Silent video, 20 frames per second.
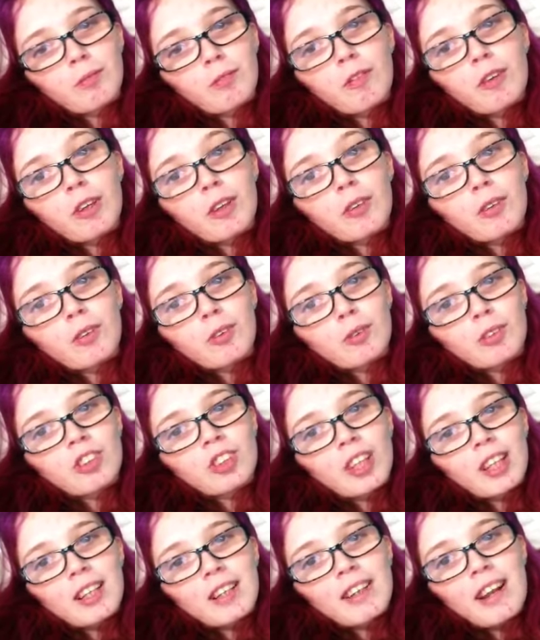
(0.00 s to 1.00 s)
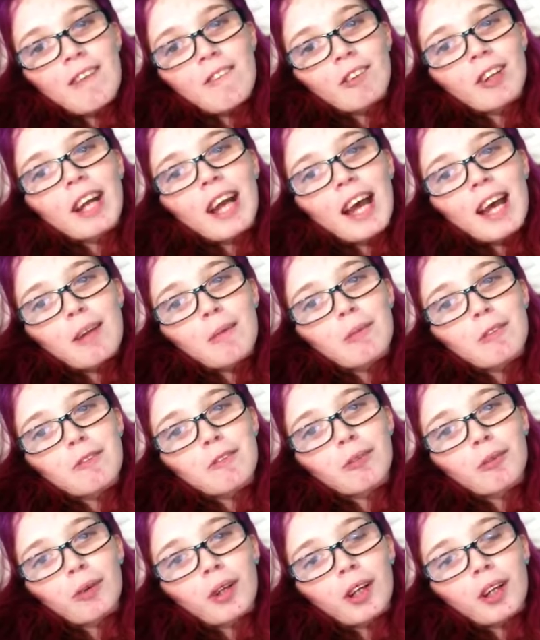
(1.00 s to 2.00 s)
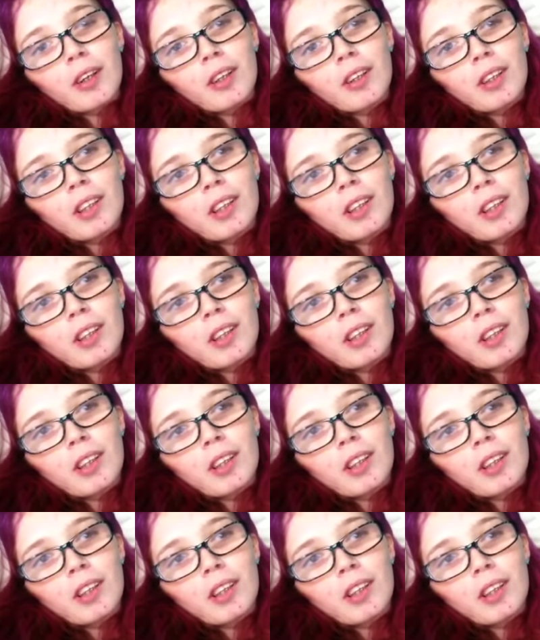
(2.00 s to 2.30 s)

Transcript: views, which I had never had before,